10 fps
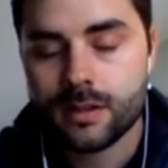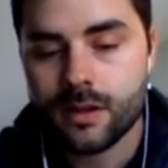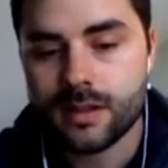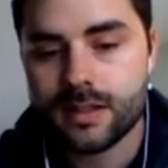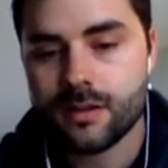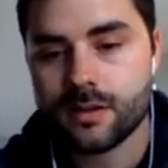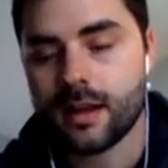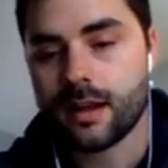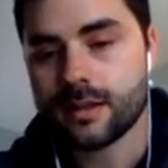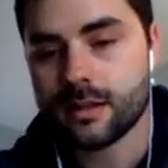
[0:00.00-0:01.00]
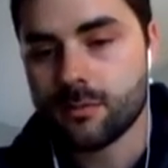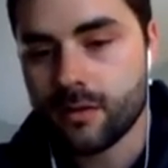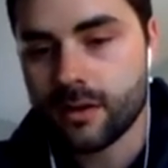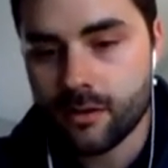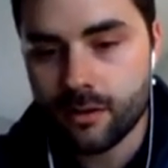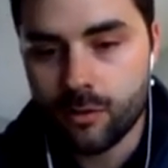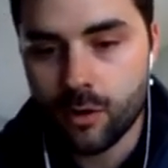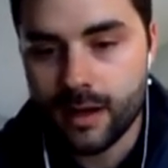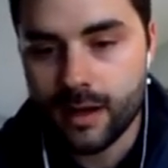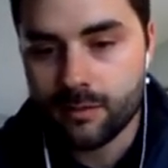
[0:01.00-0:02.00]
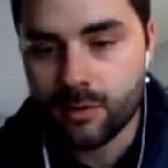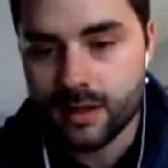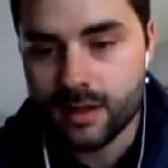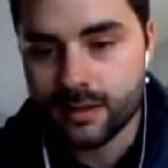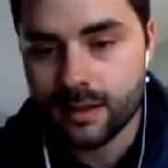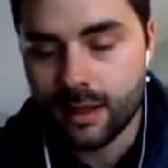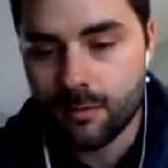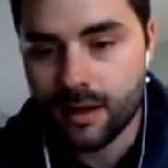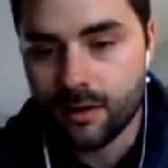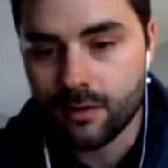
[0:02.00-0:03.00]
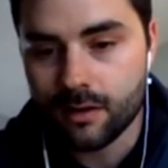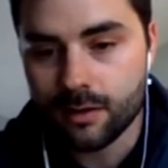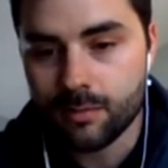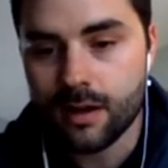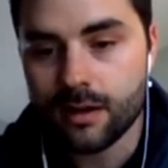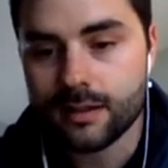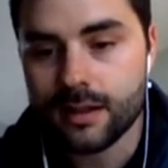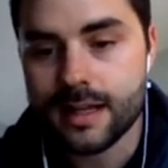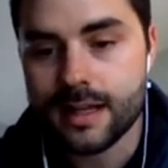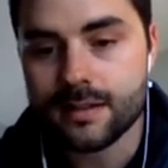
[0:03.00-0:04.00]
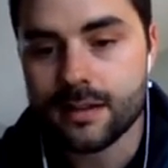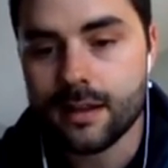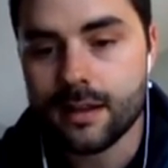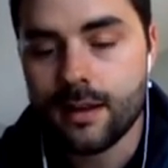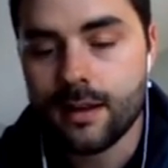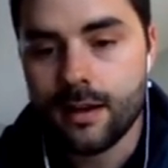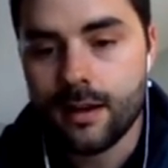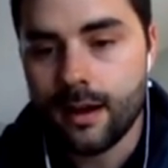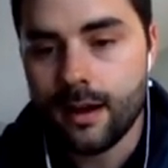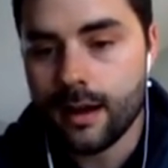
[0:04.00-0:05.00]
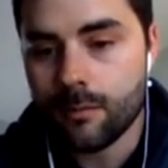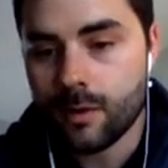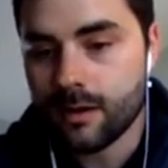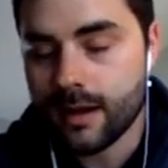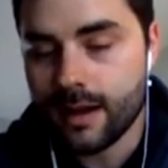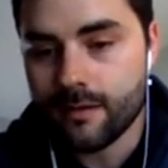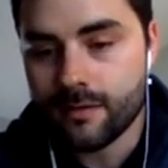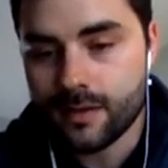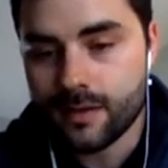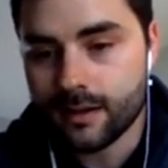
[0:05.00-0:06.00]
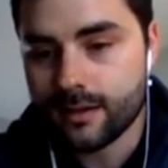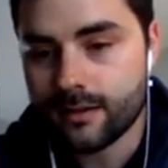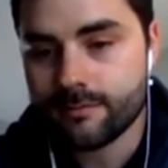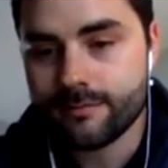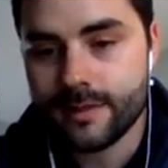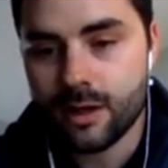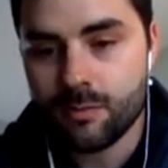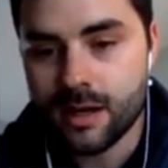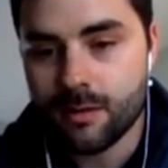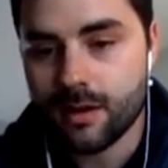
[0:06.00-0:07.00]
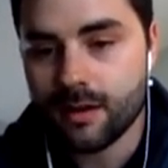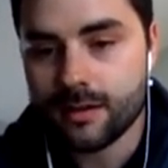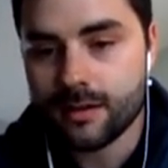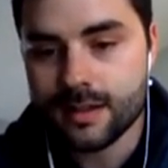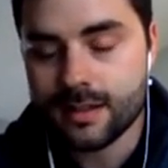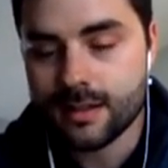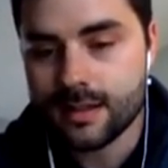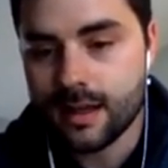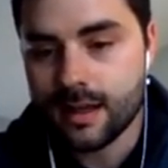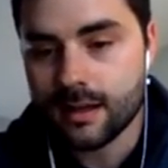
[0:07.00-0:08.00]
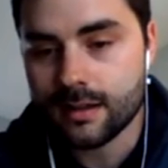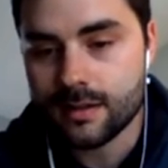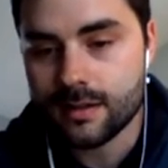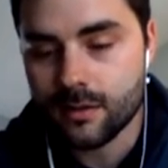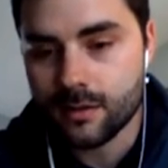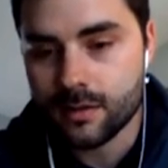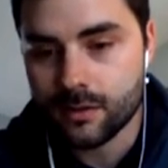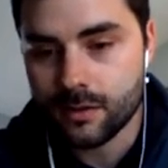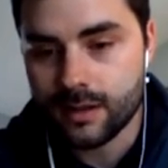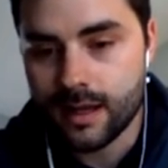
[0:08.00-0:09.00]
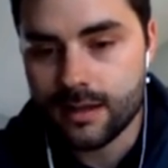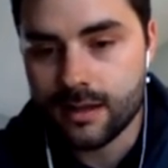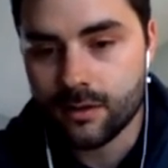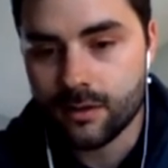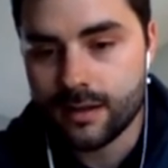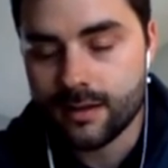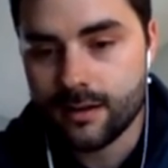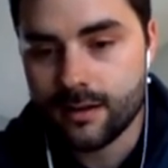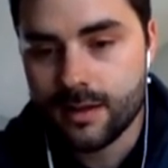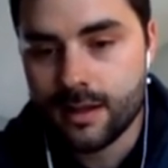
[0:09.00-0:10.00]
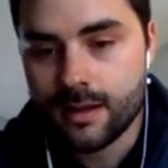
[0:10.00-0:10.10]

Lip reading: So you can see those cuttings are moving through the bore path pretty easily, coming out along the product nicely. We don't have thick, peanut butter consistency cuttings, so those are really ideal right there.